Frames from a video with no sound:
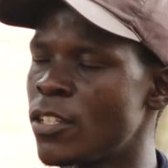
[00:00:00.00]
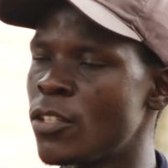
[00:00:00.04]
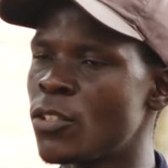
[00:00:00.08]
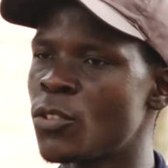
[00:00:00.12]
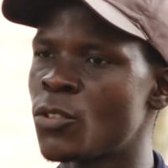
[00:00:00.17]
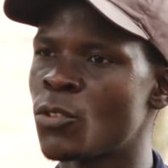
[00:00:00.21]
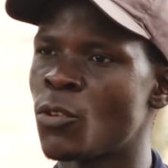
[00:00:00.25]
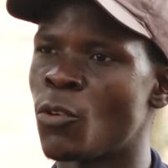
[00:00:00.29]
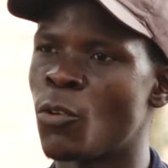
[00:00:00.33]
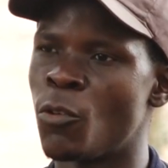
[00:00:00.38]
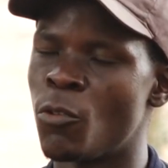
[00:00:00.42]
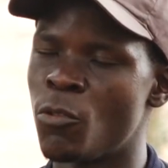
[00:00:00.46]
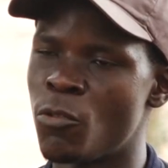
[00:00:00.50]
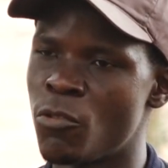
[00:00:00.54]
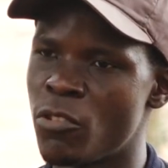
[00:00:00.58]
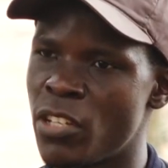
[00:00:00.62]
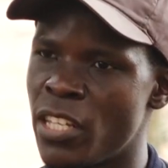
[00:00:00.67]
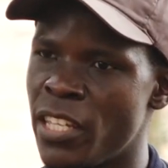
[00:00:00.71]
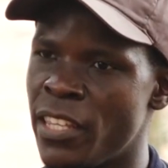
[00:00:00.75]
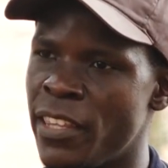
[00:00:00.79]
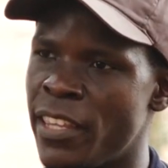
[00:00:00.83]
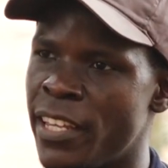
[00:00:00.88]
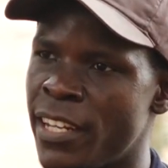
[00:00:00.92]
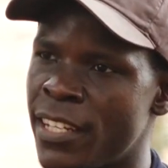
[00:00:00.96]
So
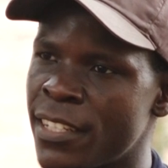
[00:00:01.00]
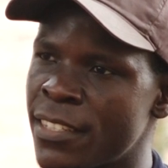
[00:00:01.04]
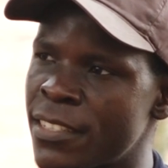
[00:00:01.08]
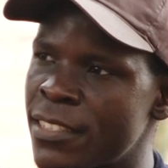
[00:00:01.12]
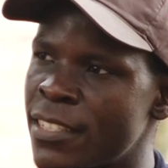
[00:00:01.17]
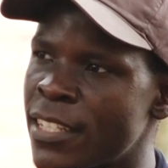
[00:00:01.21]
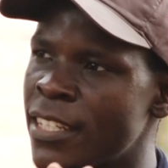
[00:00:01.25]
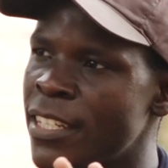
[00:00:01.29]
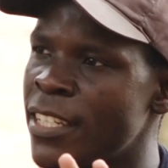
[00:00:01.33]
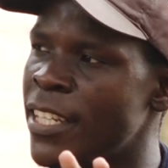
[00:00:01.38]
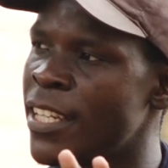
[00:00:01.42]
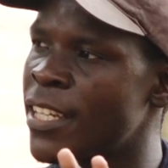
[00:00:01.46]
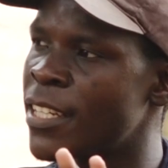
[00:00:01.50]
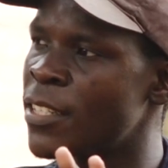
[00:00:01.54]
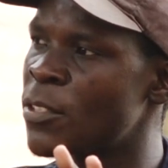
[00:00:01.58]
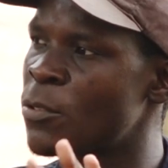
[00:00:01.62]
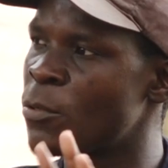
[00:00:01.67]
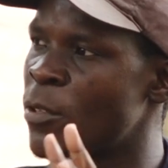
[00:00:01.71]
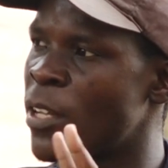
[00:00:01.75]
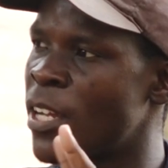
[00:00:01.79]
in the next 10 years,